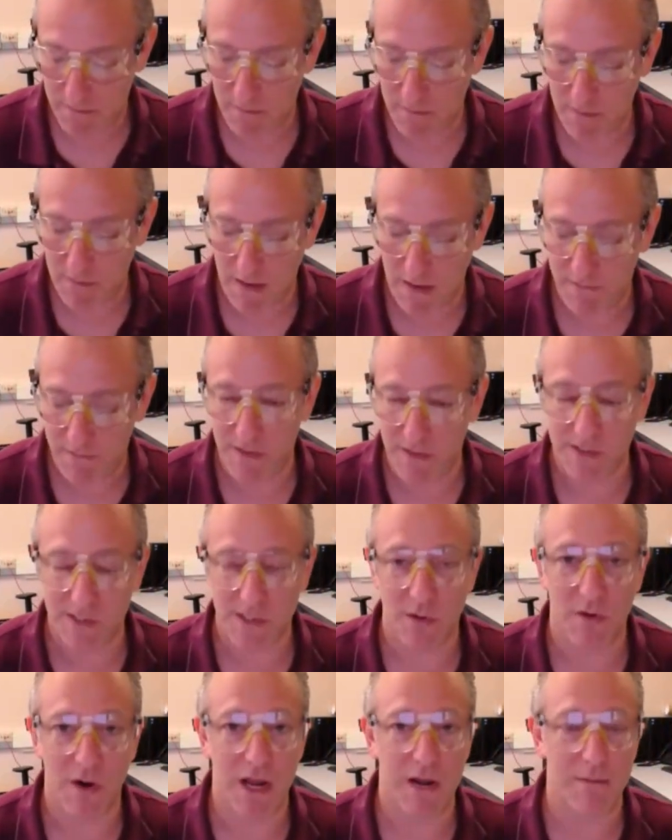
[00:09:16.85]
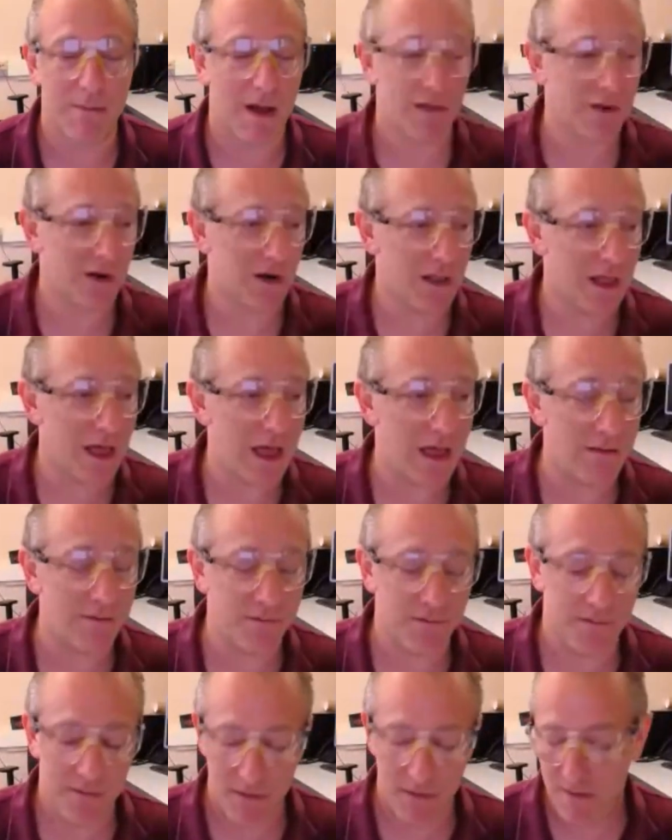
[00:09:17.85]
not feeling so great about their
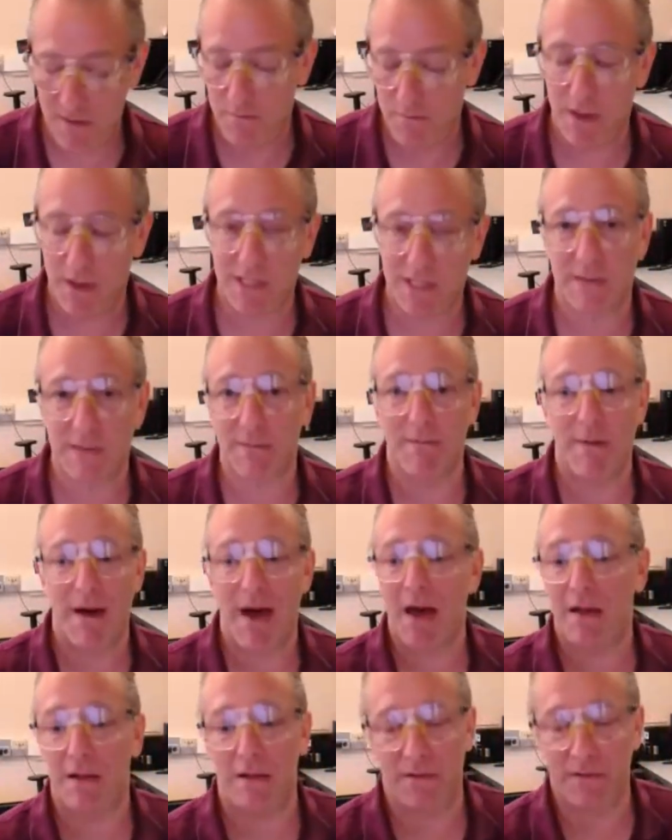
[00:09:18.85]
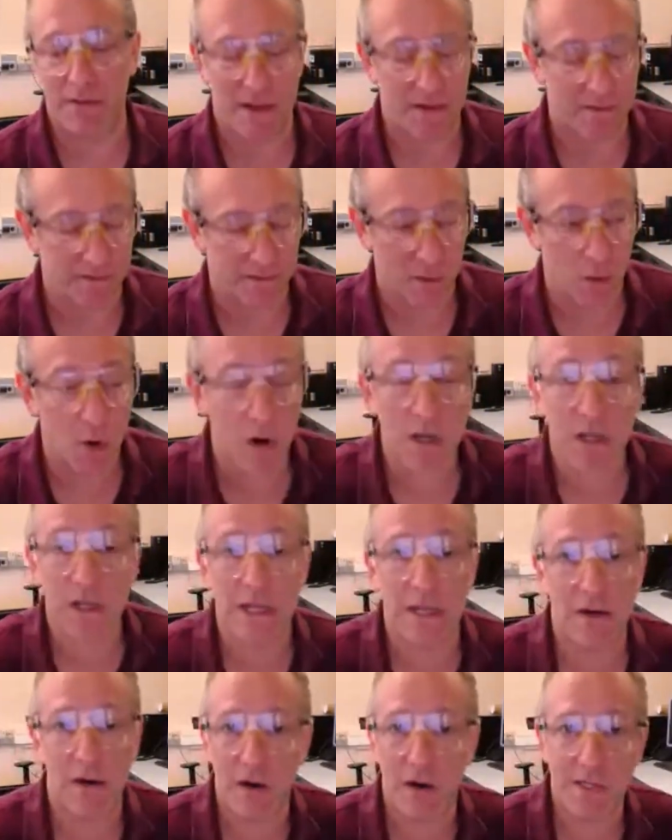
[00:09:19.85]
life picks up a bottle of like floor
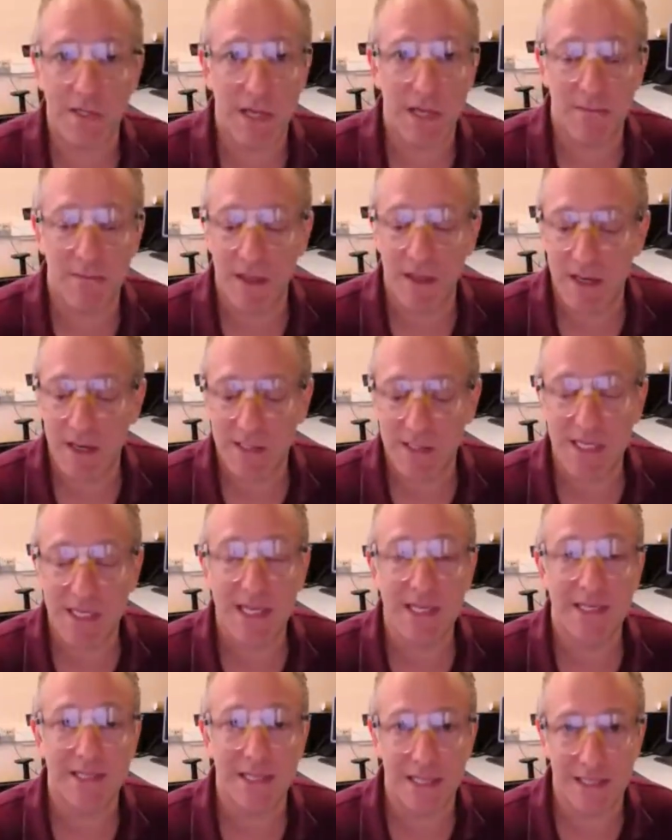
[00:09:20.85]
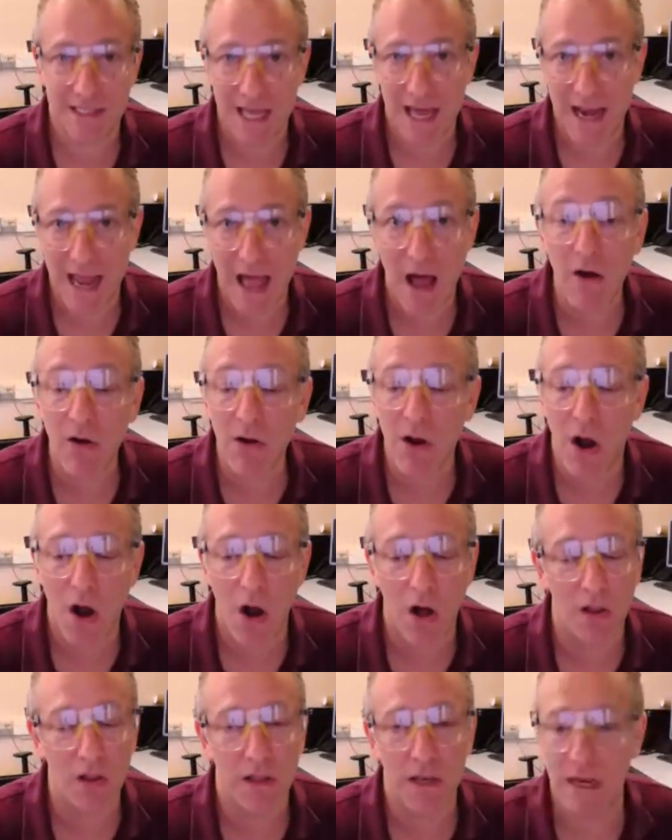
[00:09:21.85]
cleaner or something, sees it's got
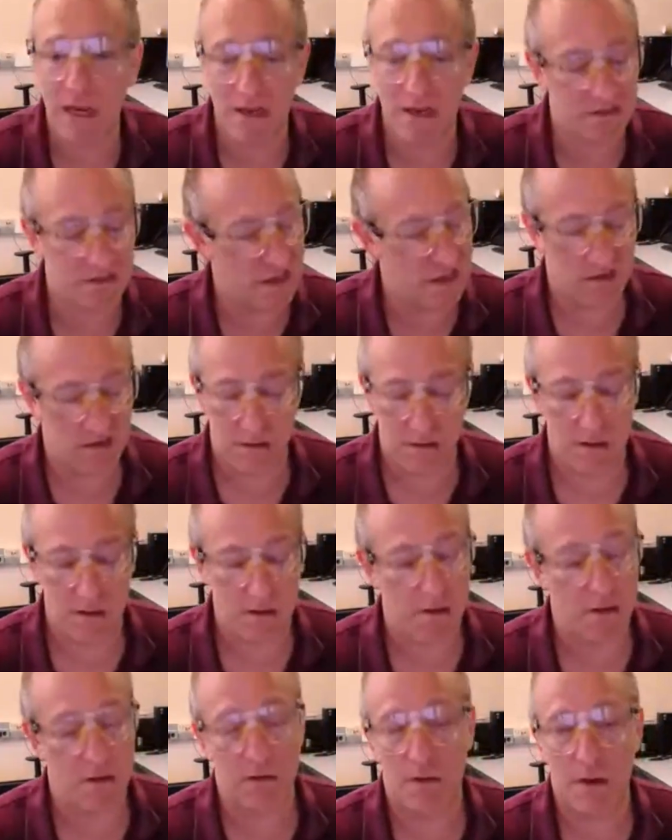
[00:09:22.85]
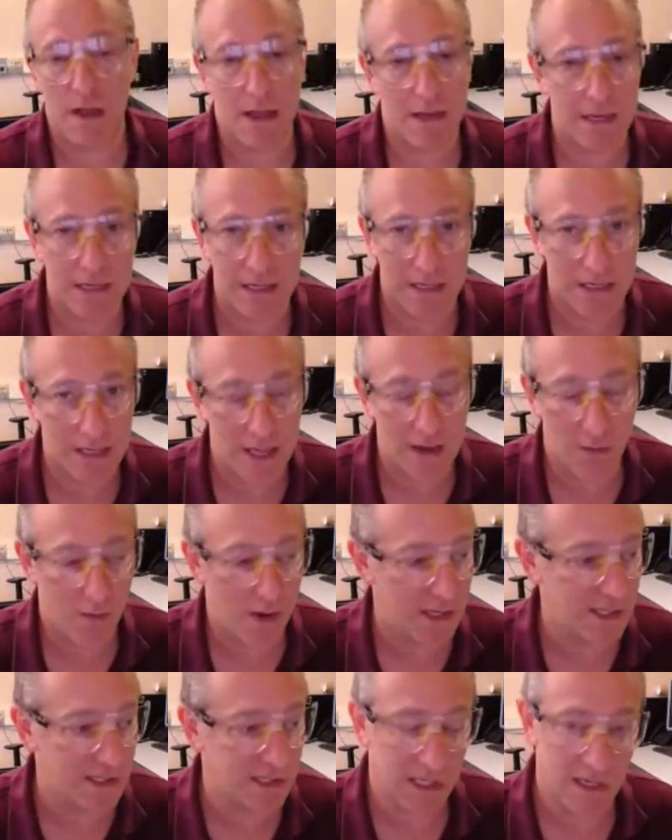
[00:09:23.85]
alcohol in it, and is like, you know, I need to get
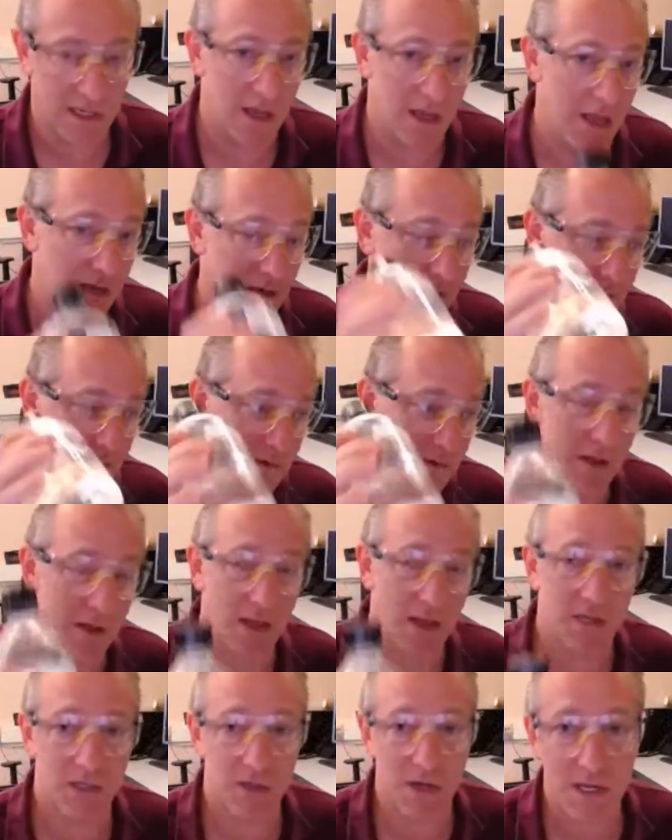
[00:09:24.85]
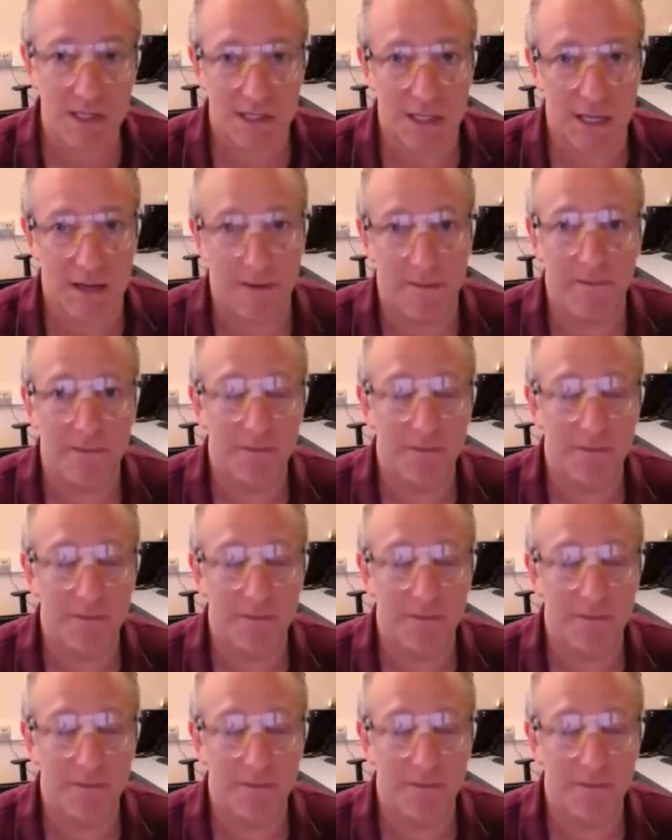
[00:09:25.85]
wasted, and and drinks it